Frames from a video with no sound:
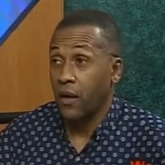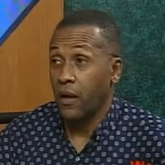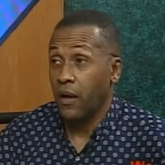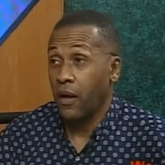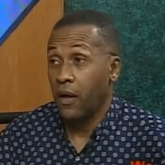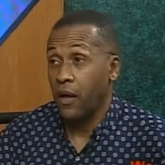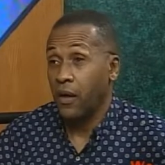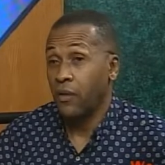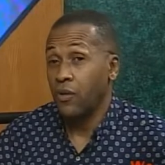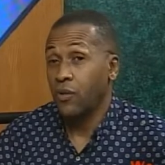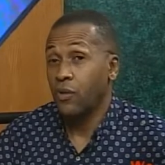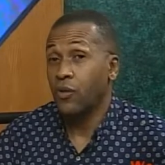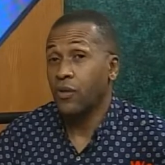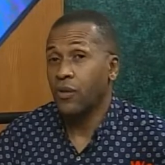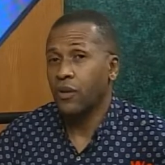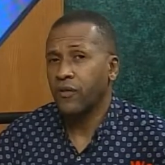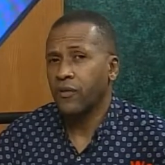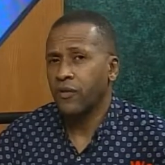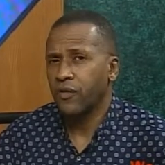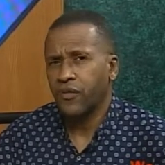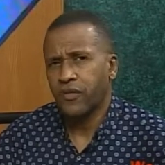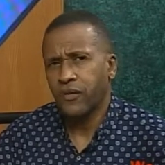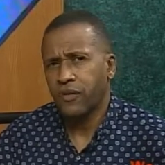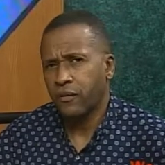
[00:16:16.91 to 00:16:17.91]
And you can
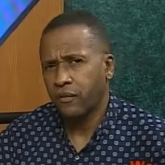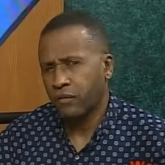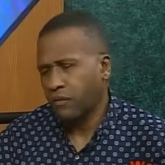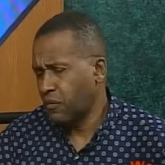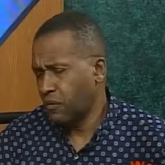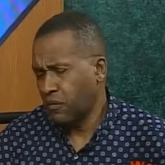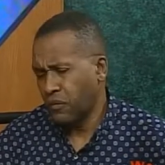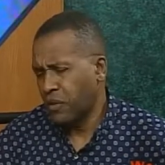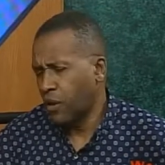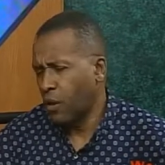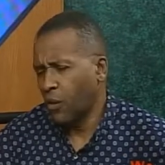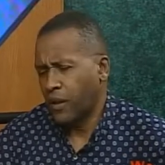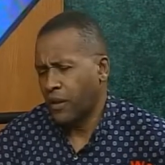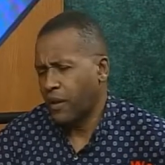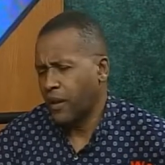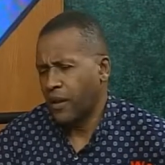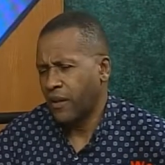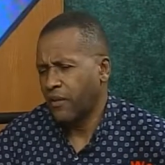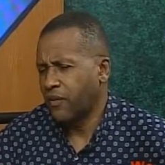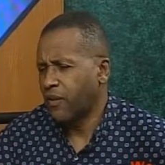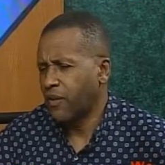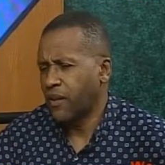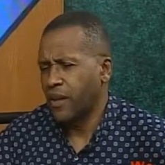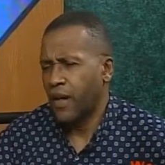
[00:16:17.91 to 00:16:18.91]
go on the
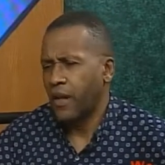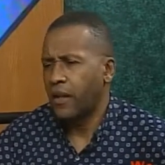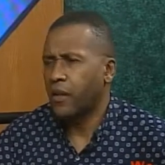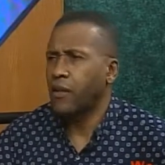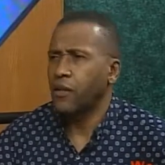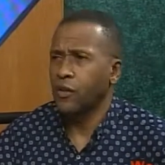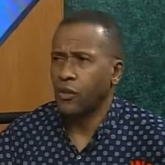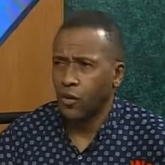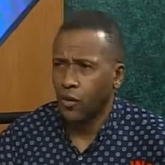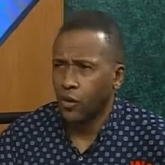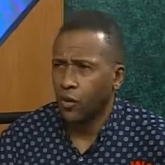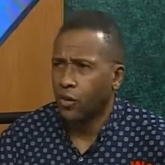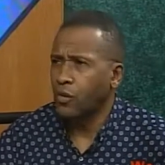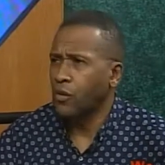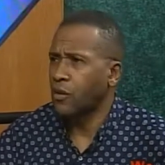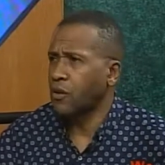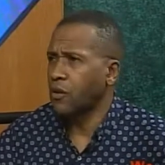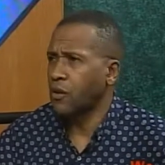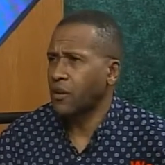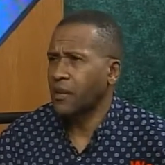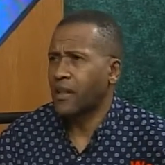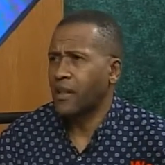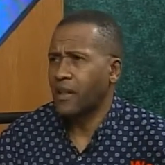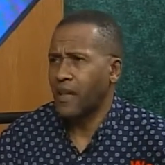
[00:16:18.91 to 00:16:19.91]
internet and Google and
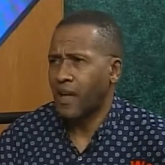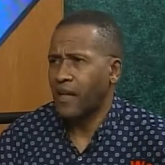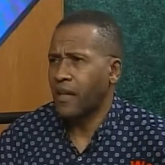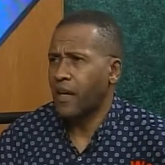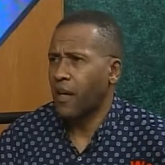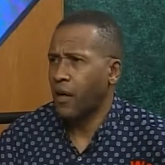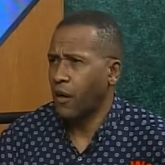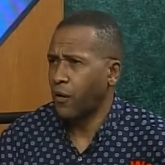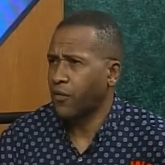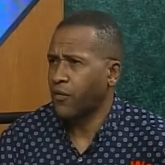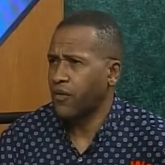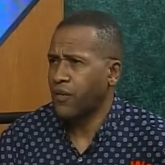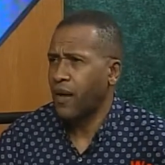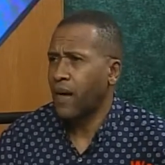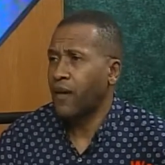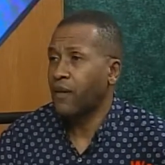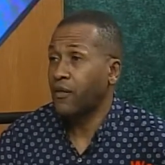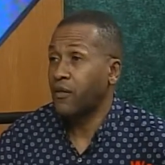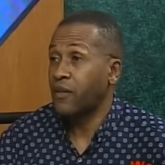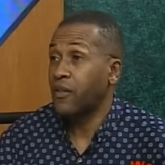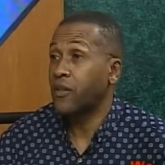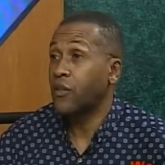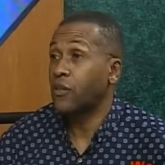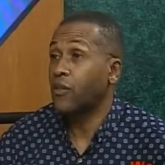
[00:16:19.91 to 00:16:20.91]
look at a lot of health
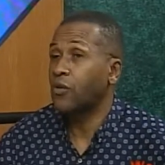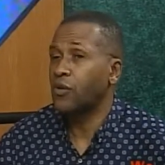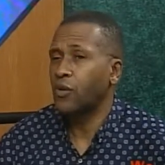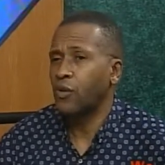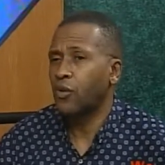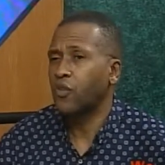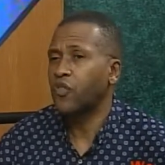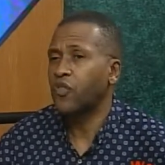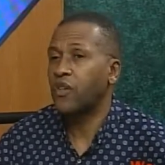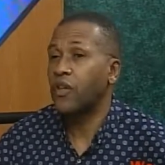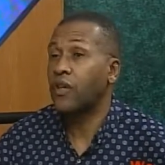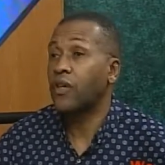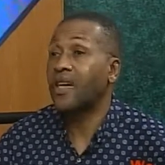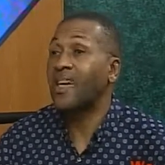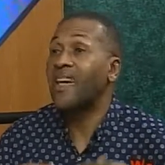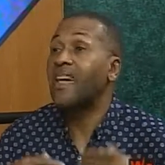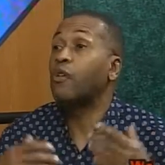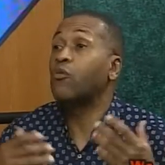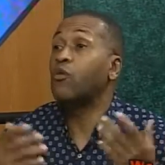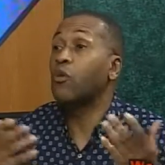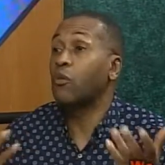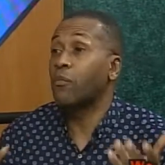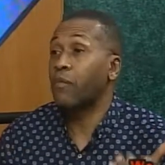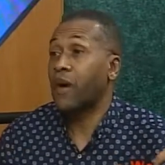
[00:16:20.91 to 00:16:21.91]
sites. You'll see an
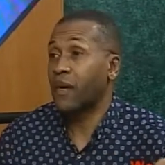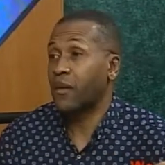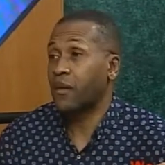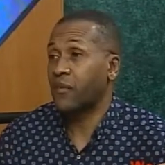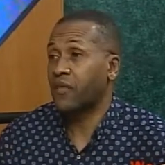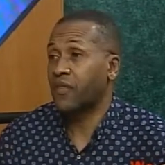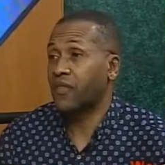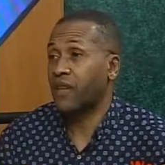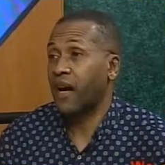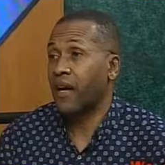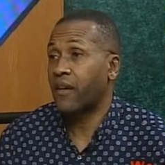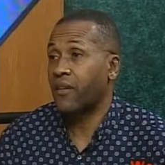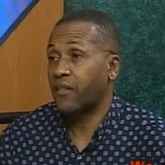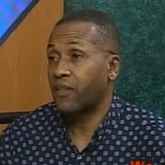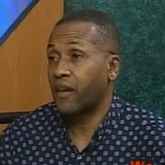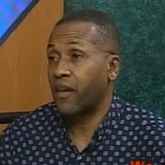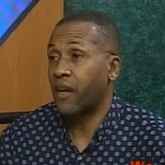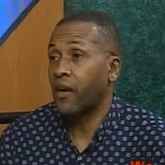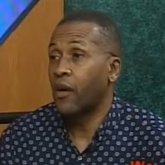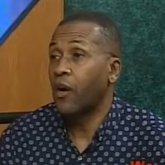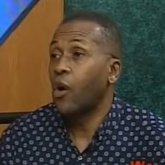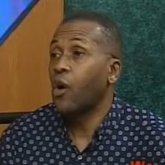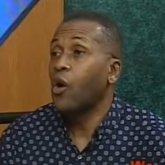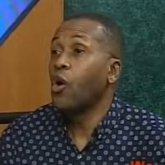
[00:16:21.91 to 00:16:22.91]
equal amount of sites saying
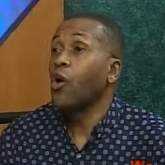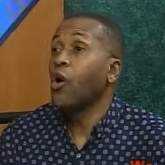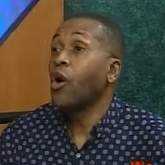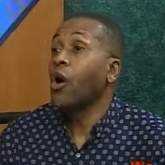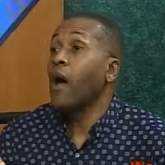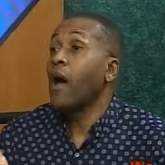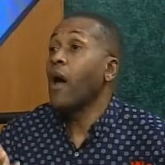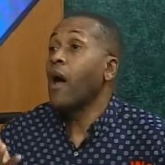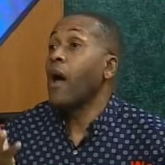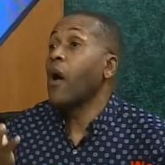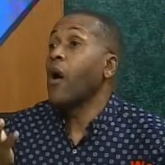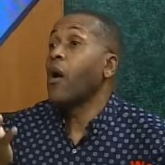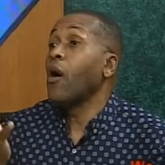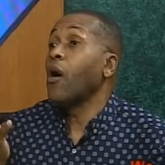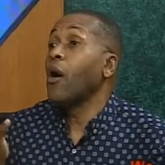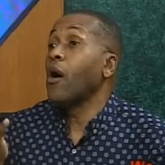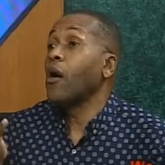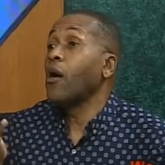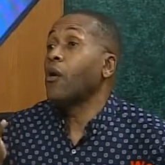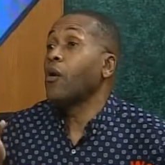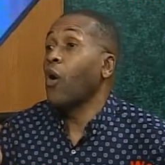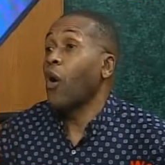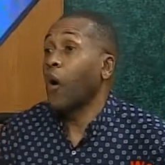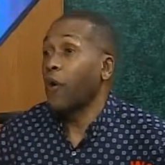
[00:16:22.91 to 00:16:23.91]

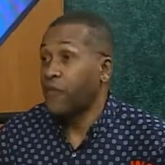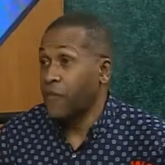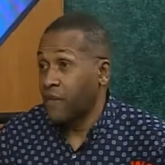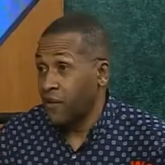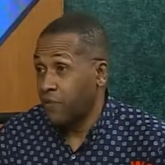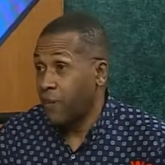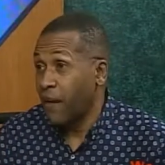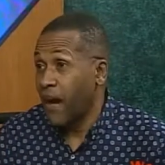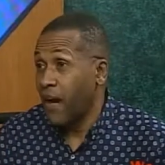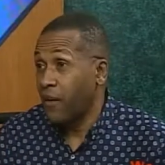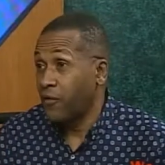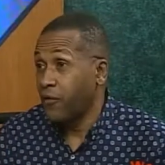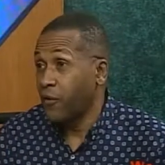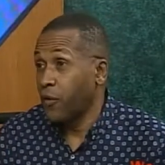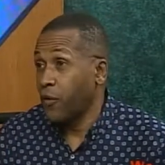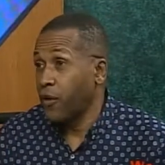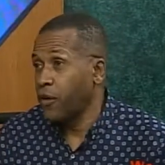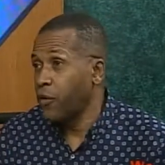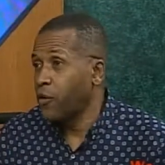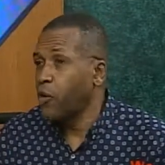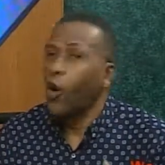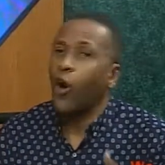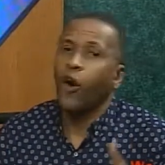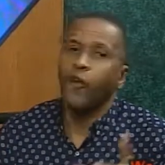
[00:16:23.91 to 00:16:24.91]
coffee's bad for you,
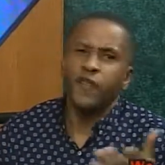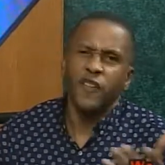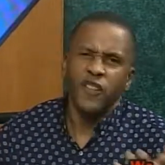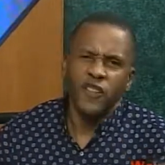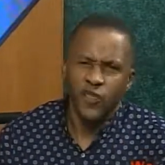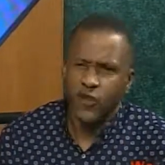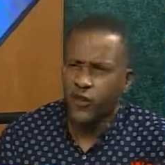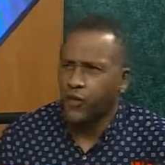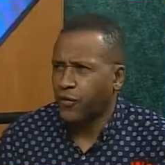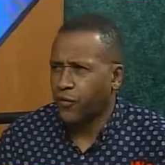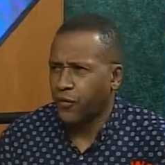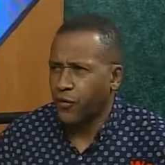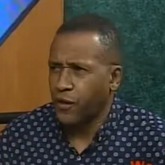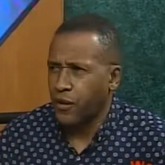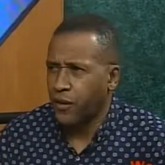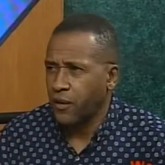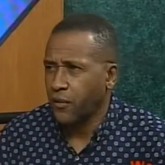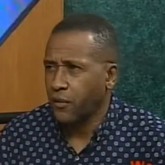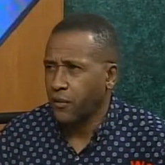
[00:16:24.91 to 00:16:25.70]
coffee's good for you.